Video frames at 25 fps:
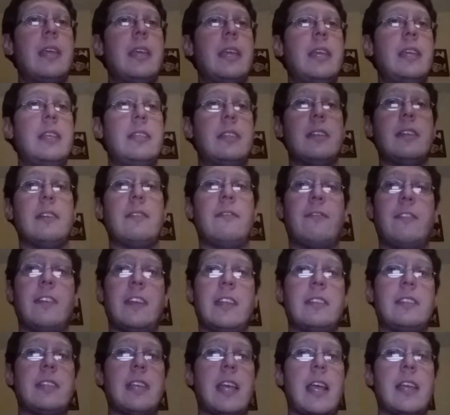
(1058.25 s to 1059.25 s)
He did a
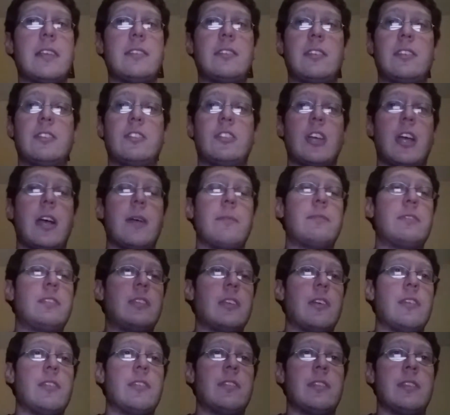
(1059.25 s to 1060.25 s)
fantastic job
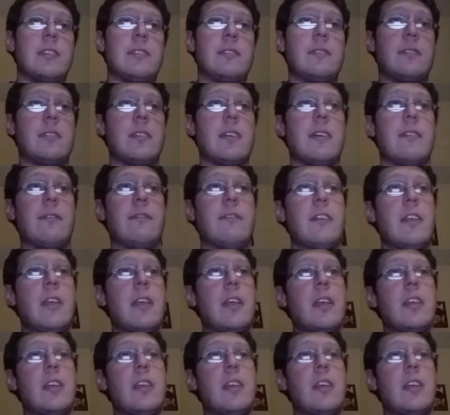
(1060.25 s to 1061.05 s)
selling this stuff.